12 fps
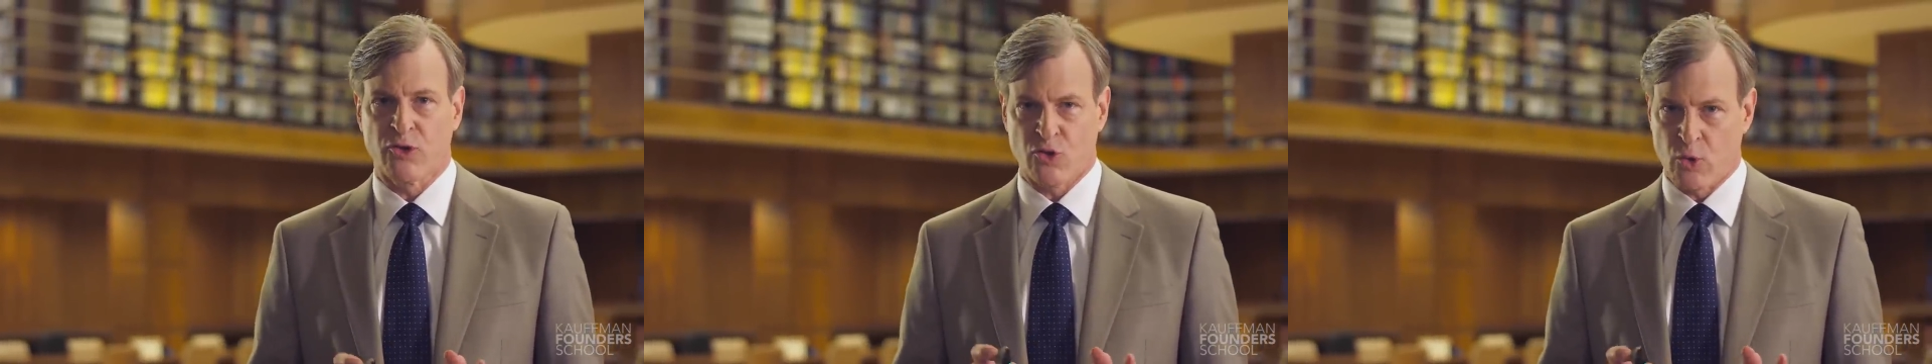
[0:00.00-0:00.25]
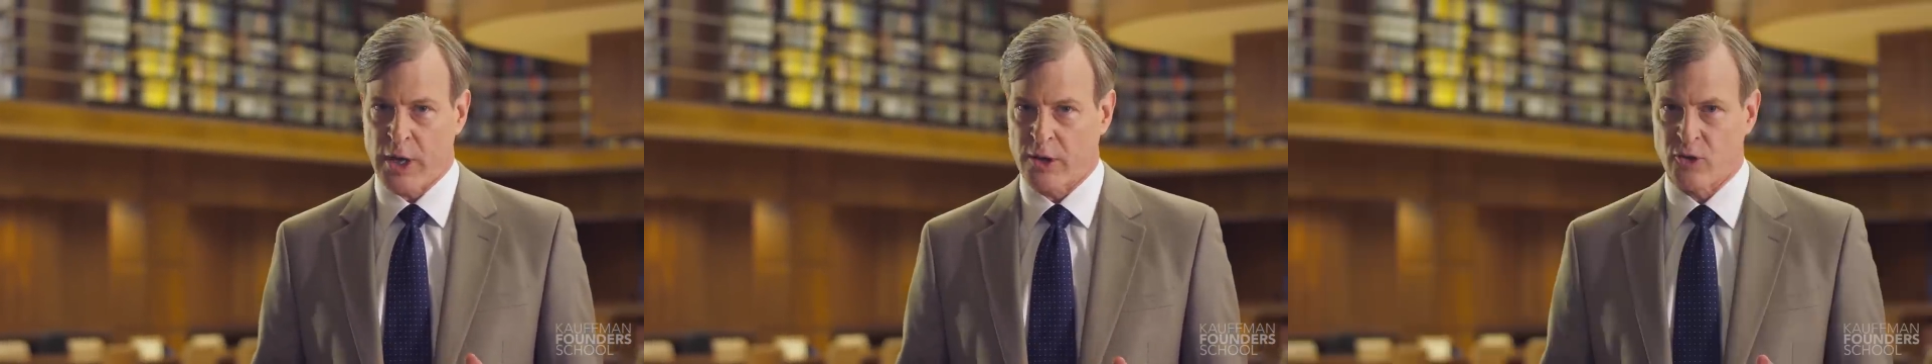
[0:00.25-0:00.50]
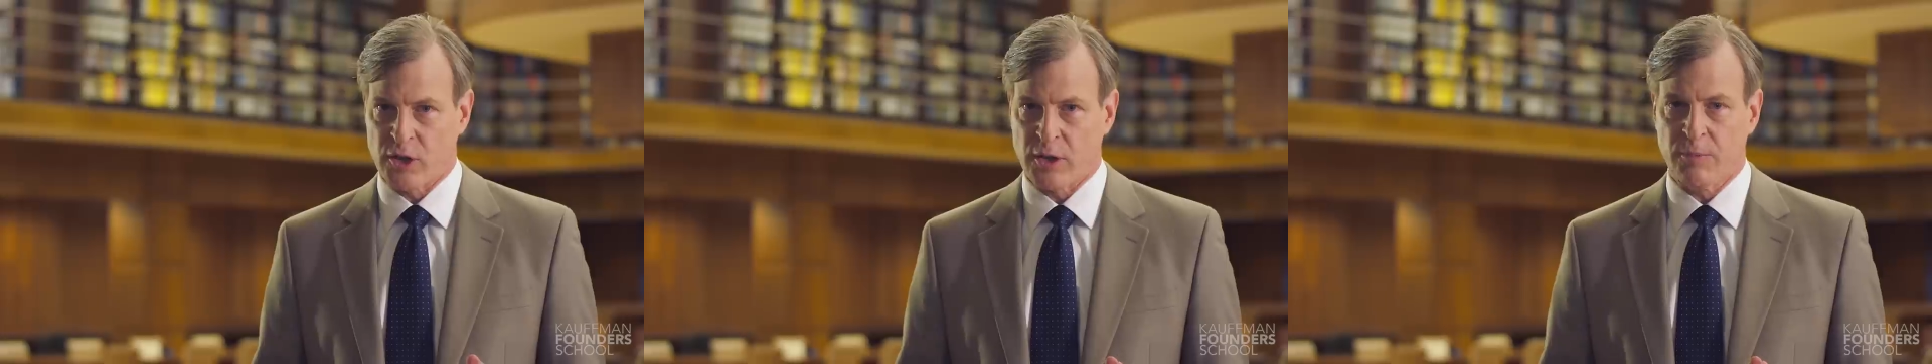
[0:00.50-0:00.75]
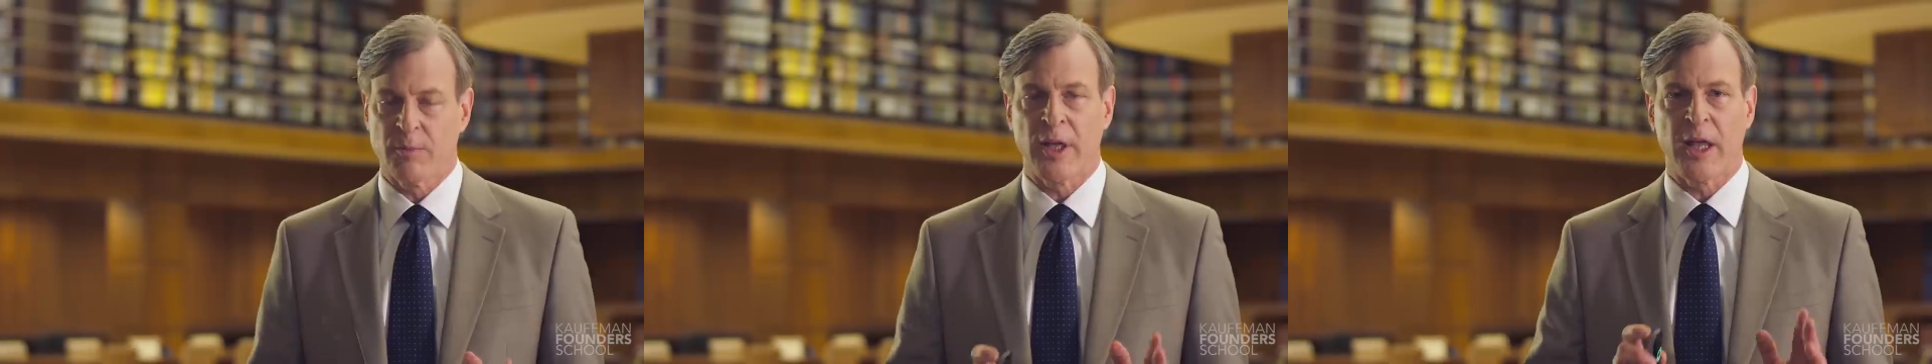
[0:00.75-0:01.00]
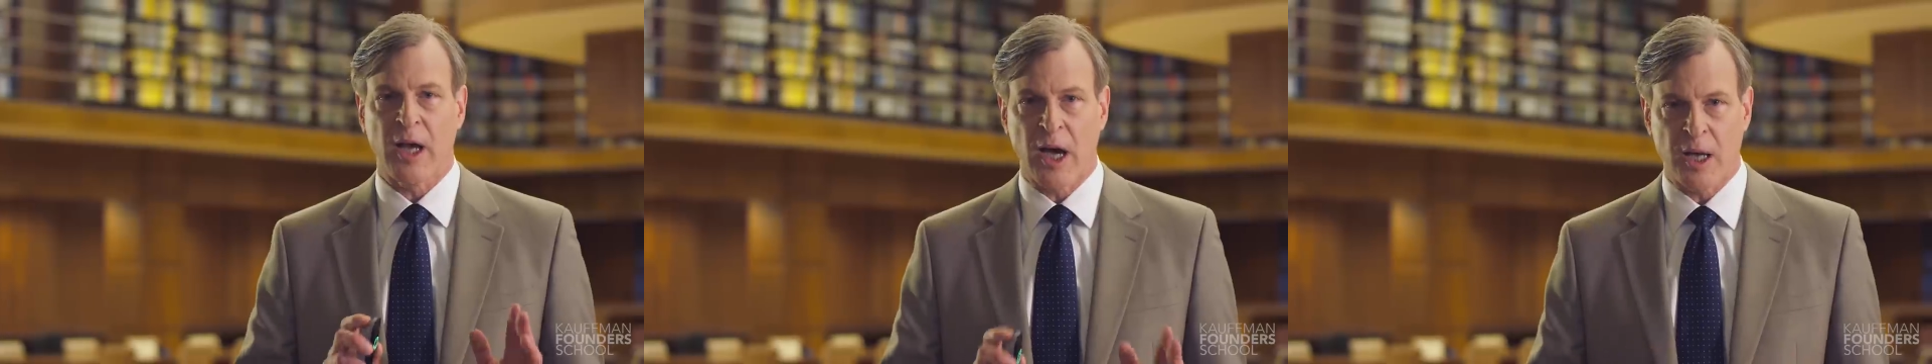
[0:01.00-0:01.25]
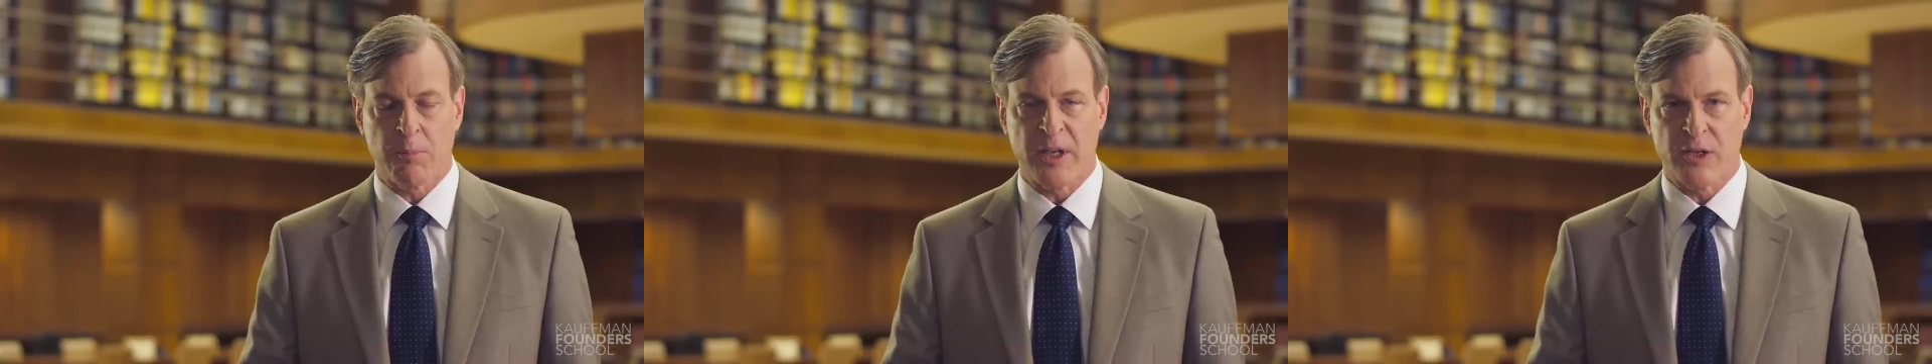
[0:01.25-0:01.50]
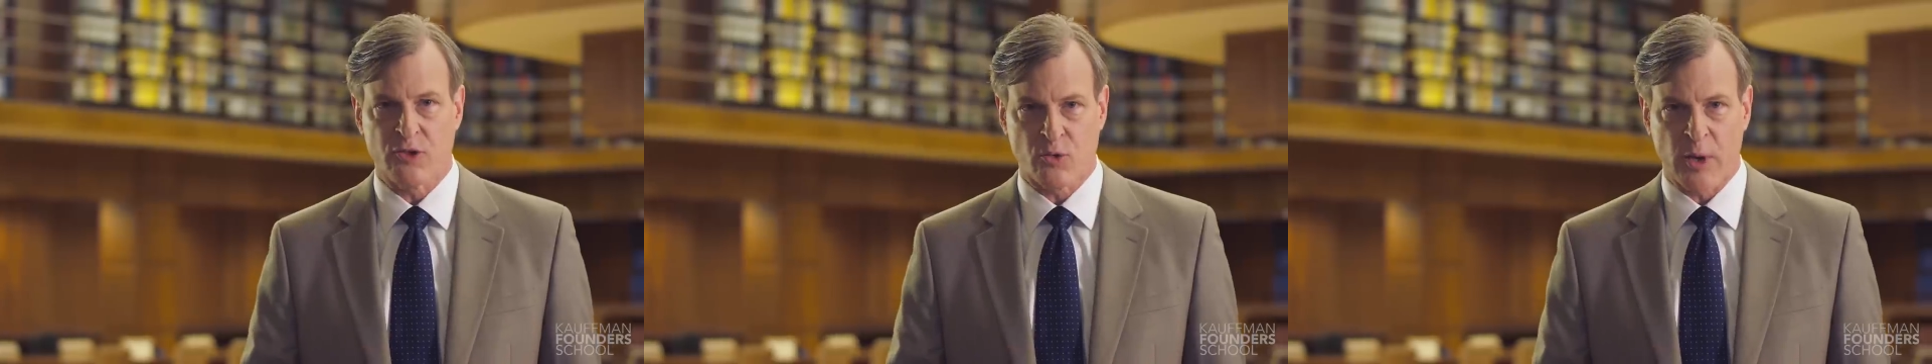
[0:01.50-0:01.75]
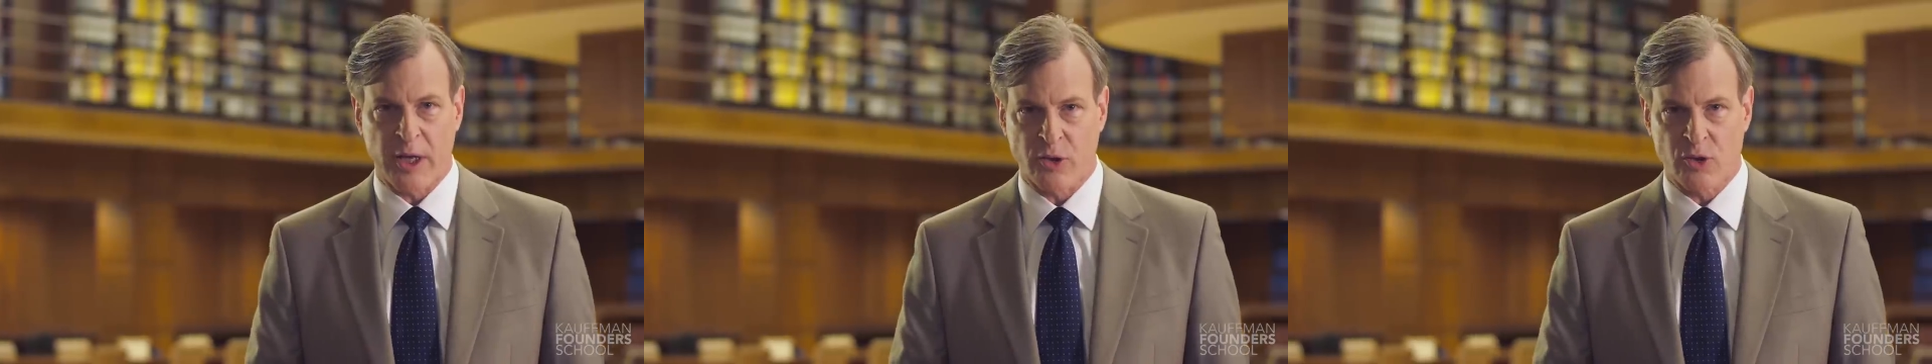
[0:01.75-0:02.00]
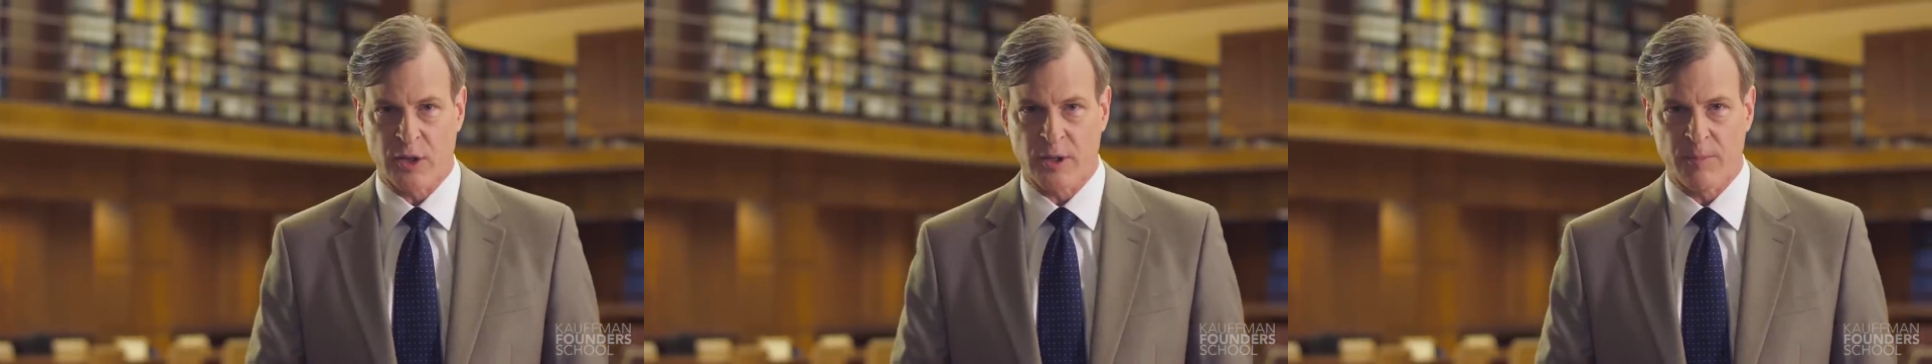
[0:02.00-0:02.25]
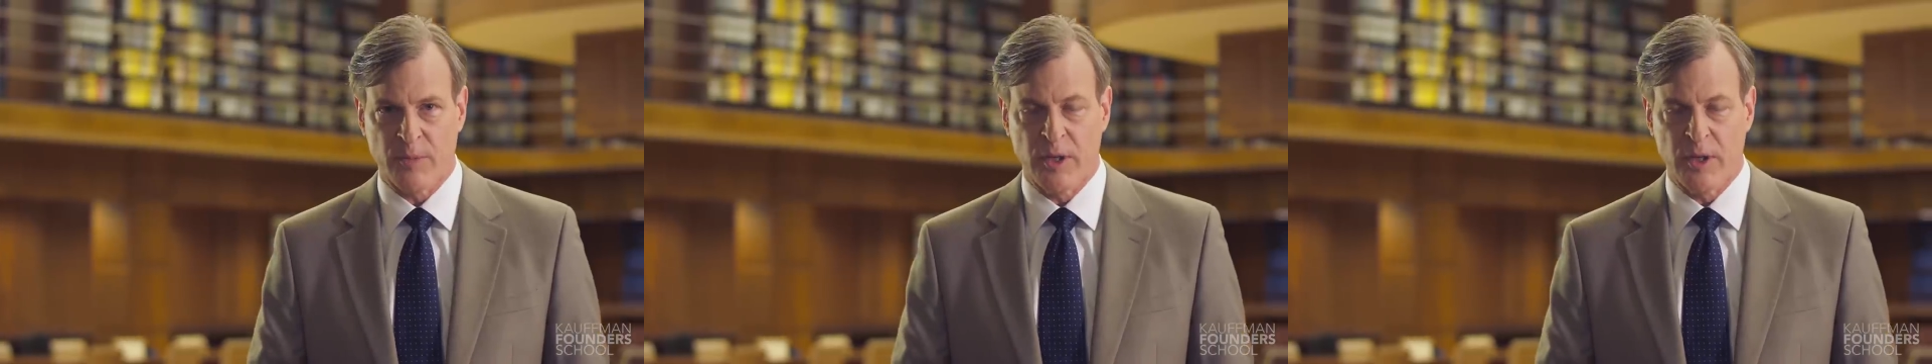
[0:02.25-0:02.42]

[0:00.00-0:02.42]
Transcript: strategy, an IP strategy.